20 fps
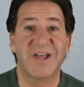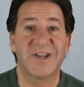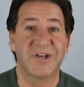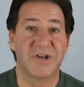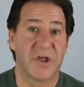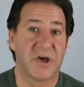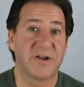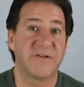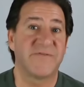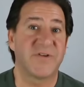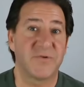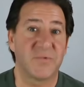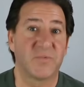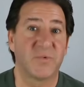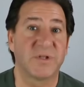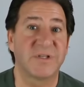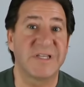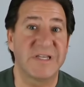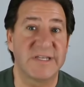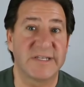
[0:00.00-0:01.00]
None of it
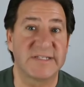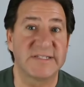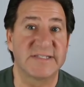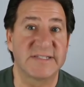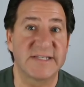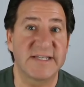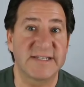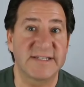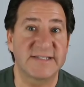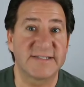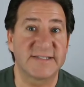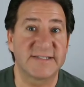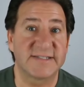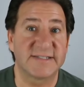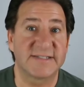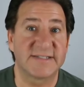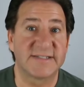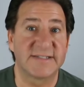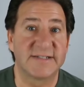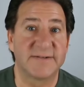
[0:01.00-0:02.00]
really
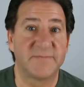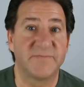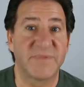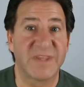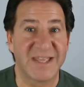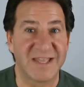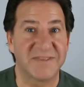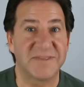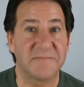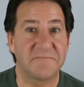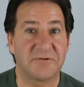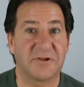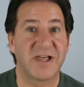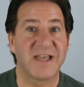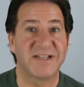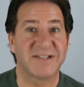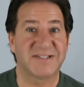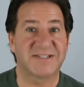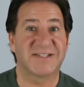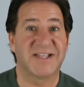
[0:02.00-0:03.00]
exists in the
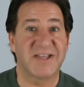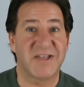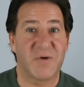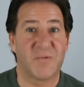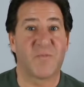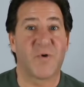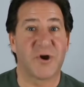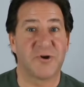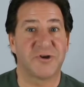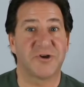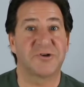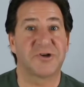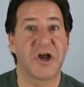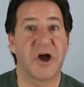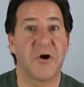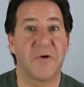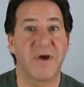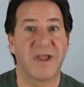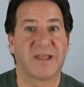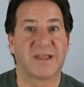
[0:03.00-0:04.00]
place where you're
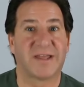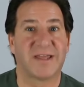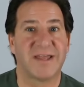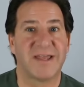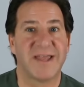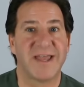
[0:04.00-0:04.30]
going.